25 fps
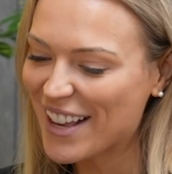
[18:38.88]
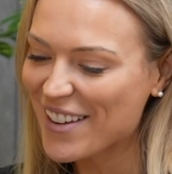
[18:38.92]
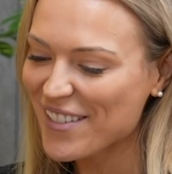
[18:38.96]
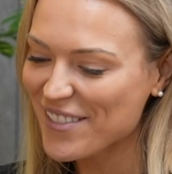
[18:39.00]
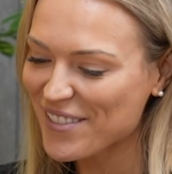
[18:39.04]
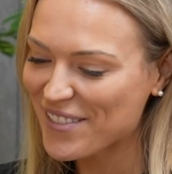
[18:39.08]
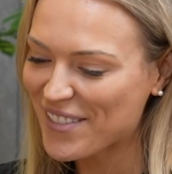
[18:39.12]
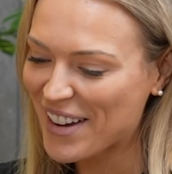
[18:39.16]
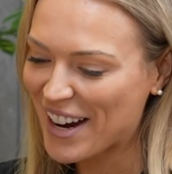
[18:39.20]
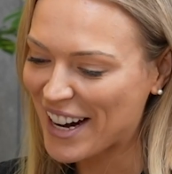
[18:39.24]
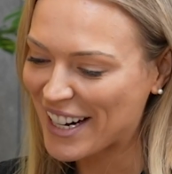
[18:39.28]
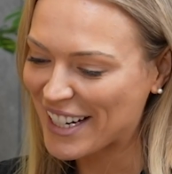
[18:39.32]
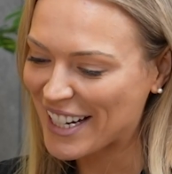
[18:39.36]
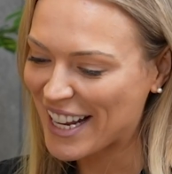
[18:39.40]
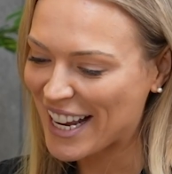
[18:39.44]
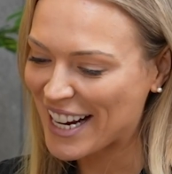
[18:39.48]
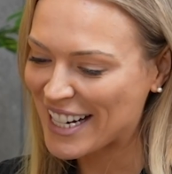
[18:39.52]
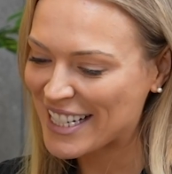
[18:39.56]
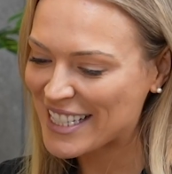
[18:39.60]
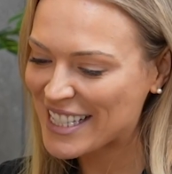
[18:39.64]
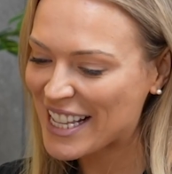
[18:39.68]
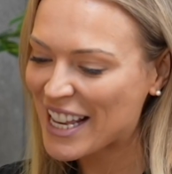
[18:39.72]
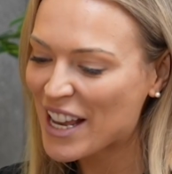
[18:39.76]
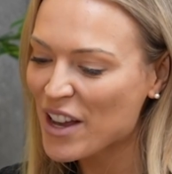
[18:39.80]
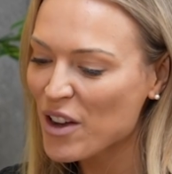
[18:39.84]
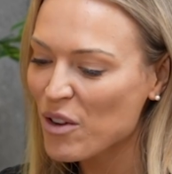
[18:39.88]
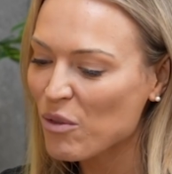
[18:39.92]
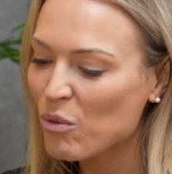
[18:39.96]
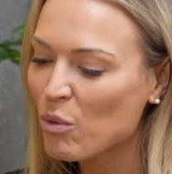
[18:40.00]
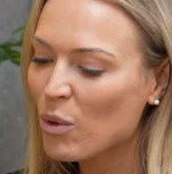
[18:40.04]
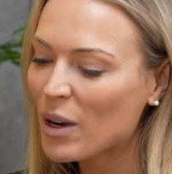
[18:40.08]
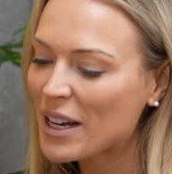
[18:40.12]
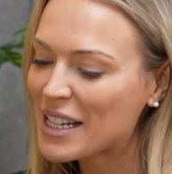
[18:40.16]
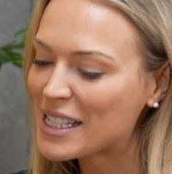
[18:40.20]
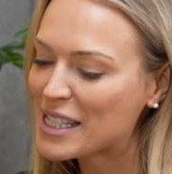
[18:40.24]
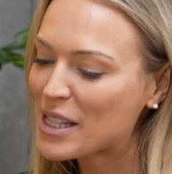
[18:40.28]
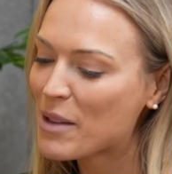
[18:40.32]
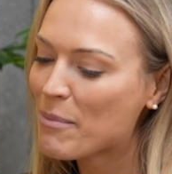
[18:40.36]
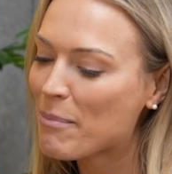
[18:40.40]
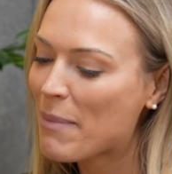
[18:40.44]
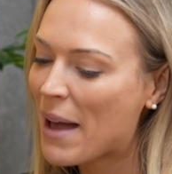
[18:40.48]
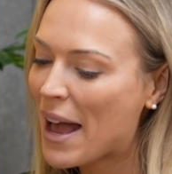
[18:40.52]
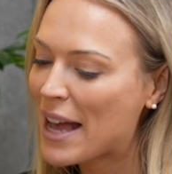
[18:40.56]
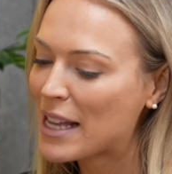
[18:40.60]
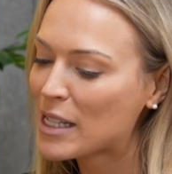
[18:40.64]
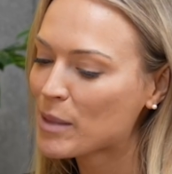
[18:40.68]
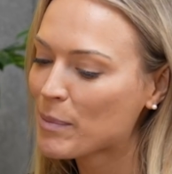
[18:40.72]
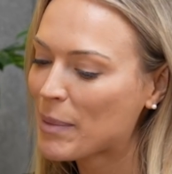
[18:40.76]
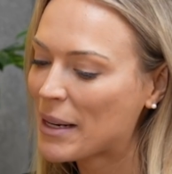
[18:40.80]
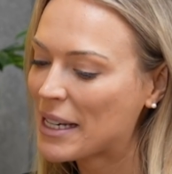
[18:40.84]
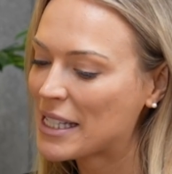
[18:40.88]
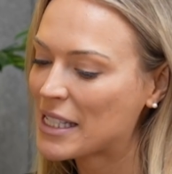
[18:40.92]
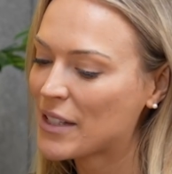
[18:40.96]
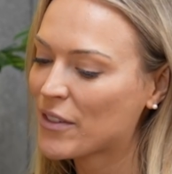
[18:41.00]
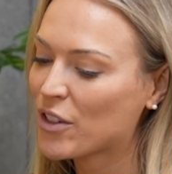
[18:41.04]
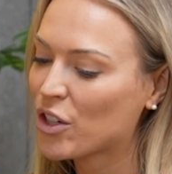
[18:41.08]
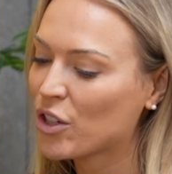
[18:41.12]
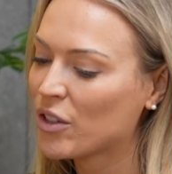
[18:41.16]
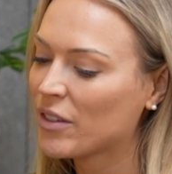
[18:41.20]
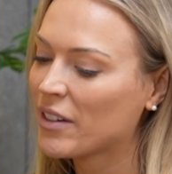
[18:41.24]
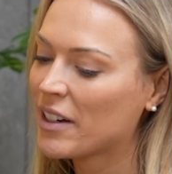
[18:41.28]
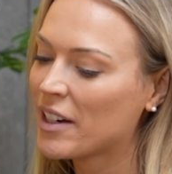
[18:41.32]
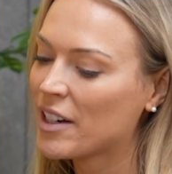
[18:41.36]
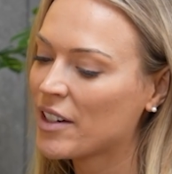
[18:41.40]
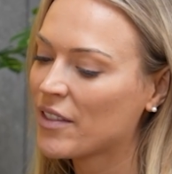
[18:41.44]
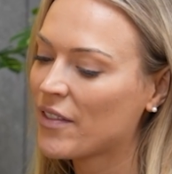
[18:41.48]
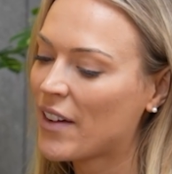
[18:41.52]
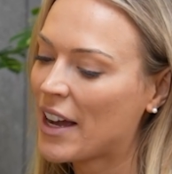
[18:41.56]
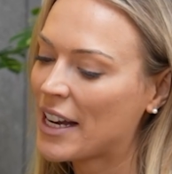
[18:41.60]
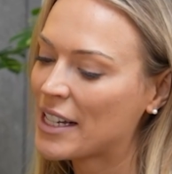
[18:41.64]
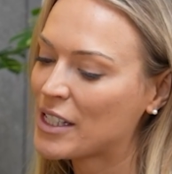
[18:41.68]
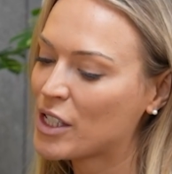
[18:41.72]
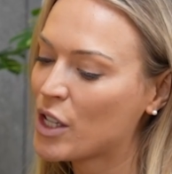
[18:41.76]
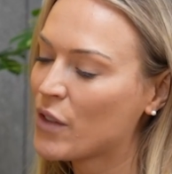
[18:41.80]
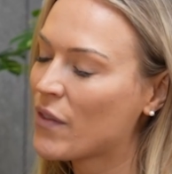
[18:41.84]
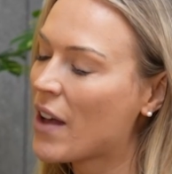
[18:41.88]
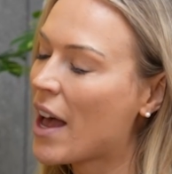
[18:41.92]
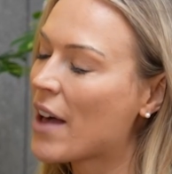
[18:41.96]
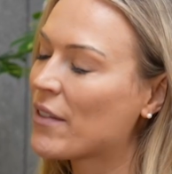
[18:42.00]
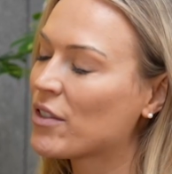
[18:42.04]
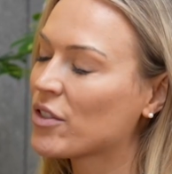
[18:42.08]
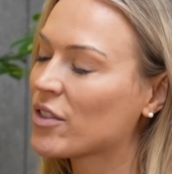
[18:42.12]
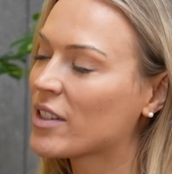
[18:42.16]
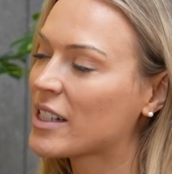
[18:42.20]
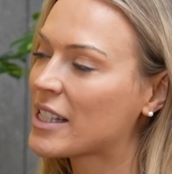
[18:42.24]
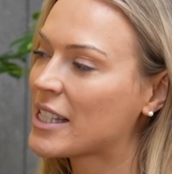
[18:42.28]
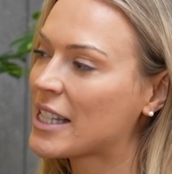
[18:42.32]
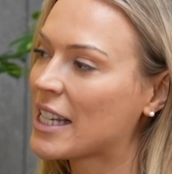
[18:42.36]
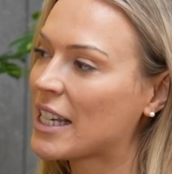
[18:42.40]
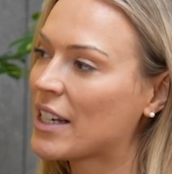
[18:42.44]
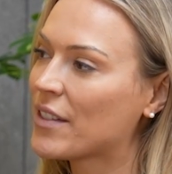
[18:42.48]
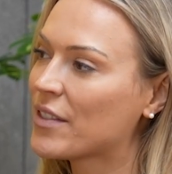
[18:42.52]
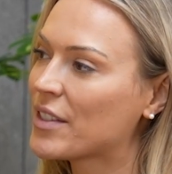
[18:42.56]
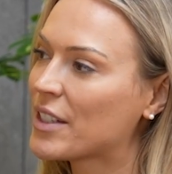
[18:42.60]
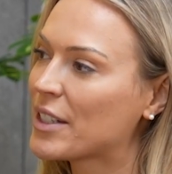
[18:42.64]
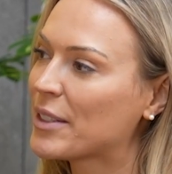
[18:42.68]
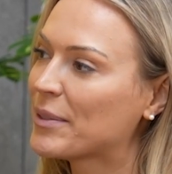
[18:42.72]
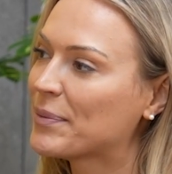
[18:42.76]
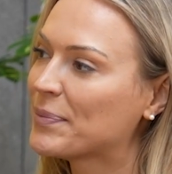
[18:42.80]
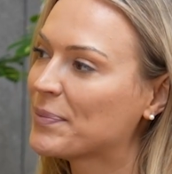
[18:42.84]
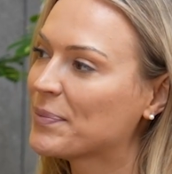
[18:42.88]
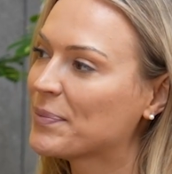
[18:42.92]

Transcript: Very nice. What is the best piece of career advice you've ever received?